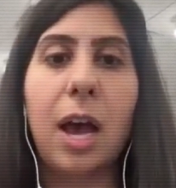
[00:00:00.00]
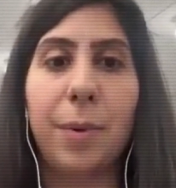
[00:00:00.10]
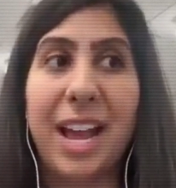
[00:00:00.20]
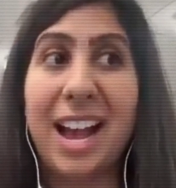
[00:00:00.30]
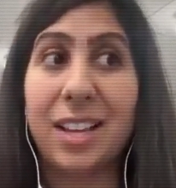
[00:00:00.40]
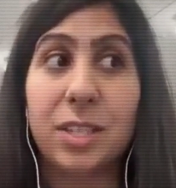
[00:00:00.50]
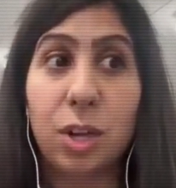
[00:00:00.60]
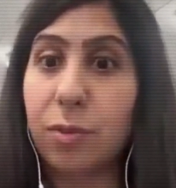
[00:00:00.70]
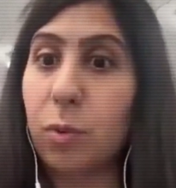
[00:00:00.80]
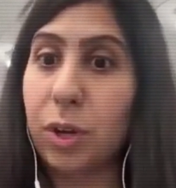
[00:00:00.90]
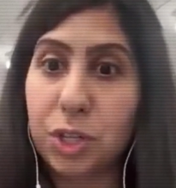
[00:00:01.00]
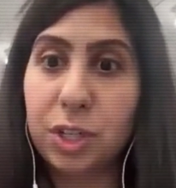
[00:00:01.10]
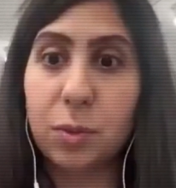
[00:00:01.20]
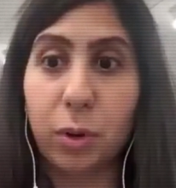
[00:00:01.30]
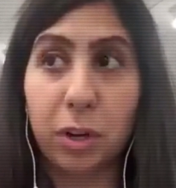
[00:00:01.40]
I'm going to ask tough
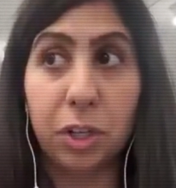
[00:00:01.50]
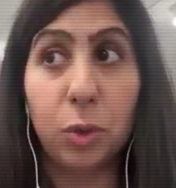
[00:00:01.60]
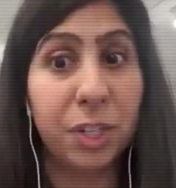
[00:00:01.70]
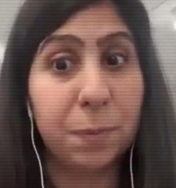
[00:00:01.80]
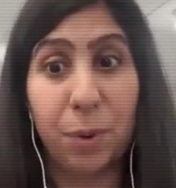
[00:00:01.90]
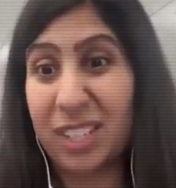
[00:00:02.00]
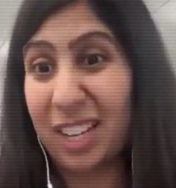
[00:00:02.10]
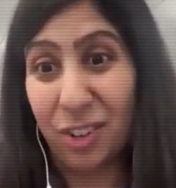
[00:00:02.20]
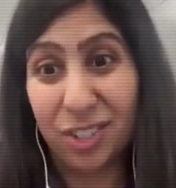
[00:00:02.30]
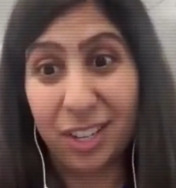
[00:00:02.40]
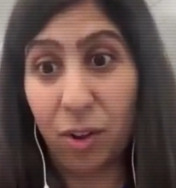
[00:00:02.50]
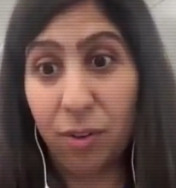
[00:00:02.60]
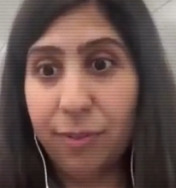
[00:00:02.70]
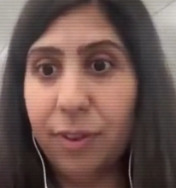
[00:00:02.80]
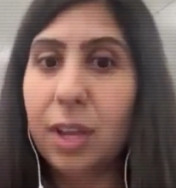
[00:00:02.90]
questions where you expose that yourself.